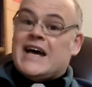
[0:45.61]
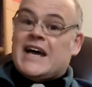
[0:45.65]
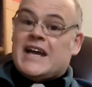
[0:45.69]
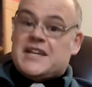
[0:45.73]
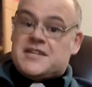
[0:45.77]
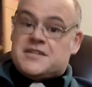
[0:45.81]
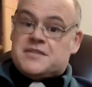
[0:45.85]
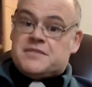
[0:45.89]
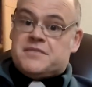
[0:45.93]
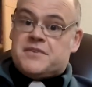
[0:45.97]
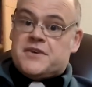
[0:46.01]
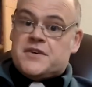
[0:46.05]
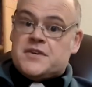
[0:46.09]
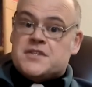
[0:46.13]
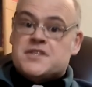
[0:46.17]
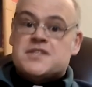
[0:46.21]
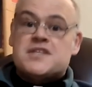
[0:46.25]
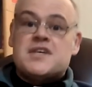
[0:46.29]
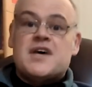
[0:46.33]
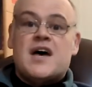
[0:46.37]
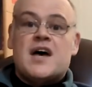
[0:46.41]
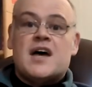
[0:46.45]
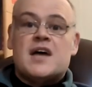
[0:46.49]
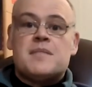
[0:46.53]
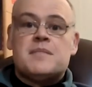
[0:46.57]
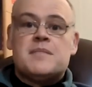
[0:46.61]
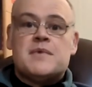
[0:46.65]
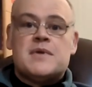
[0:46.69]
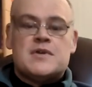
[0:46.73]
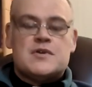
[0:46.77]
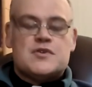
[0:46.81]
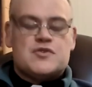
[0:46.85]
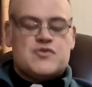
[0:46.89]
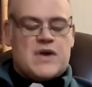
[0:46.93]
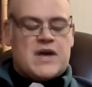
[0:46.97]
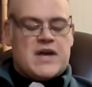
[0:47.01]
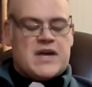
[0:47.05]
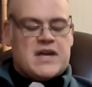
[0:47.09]
and it's the first time
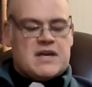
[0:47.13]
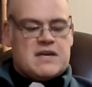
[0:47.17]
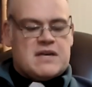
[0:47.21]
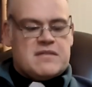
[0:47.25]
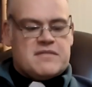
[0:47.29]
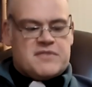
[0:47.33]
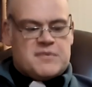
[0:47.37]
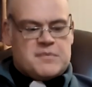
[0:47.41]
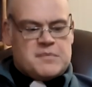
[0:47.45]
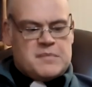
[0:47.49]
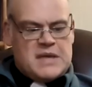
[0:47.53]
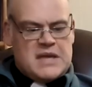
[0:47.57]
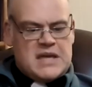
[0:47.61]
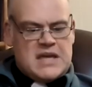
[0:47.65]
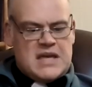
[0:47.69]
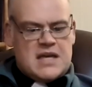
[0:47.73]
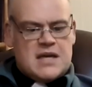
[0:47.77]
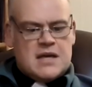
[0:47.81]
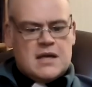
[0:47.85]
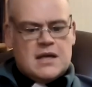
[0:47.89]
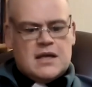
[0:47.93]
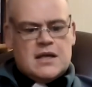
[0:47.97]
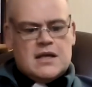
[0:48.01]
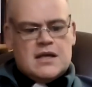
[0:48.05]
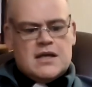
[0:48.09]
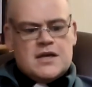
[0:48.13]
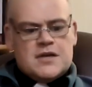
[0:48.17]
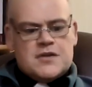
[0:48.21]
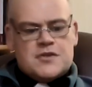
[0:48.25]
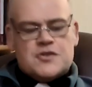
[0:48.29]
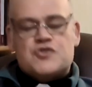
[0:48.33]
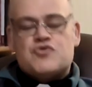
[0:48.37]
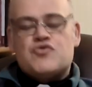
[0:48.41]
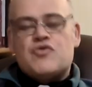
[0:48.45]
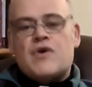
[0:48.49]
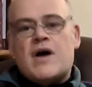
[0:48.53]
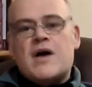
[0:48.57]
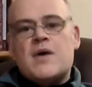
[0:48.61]
trying it for me
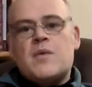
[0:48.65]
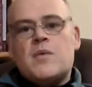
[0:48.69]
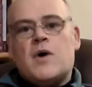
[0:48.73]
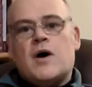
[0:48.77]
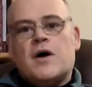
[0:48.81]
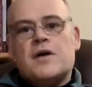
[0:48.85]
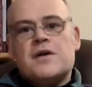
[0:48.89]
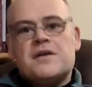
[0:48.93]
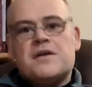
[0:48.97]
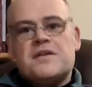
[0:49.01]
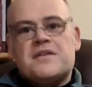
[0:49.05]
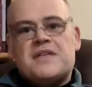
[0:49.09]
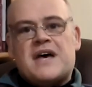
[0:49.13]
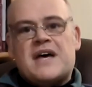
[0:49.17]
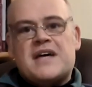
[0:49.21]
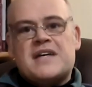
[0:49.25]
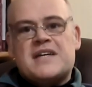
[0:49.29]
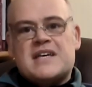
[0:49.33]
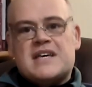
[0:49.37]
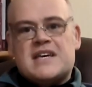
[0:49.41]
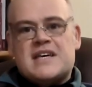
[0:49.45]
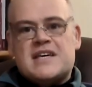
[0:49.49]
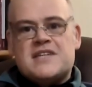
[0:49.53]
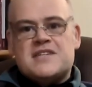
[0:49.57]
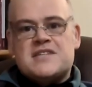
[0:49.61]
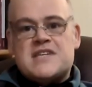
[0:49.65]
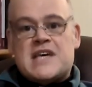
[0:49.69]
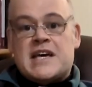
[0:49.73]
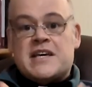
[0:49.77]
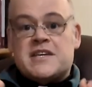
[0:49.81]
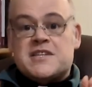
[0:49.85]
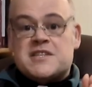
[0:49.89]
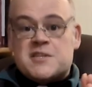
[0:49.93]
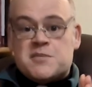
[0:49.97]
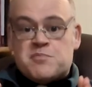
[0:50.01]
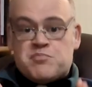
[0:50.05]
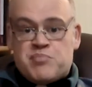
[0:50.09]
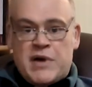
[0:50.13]
to try one that is
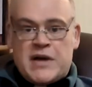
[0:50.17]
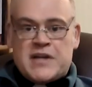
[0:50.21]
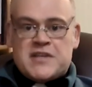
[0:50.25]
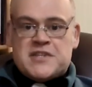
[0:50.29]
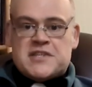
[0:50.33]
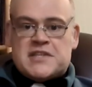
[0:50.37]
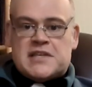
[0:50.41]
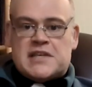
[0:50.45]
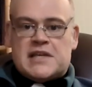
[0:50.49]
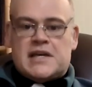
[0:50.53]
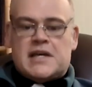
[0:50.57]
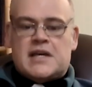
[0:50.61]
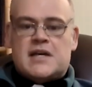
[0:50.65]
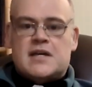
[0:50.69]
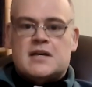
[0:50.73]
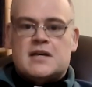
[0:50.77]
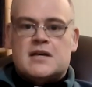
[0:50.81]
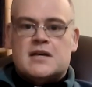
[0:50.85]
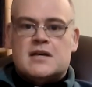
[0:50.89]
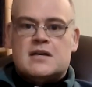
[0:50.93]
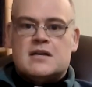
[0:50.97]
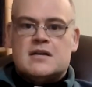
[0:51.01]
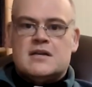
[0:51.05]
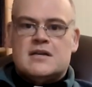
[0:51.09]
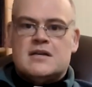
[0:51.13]
expressly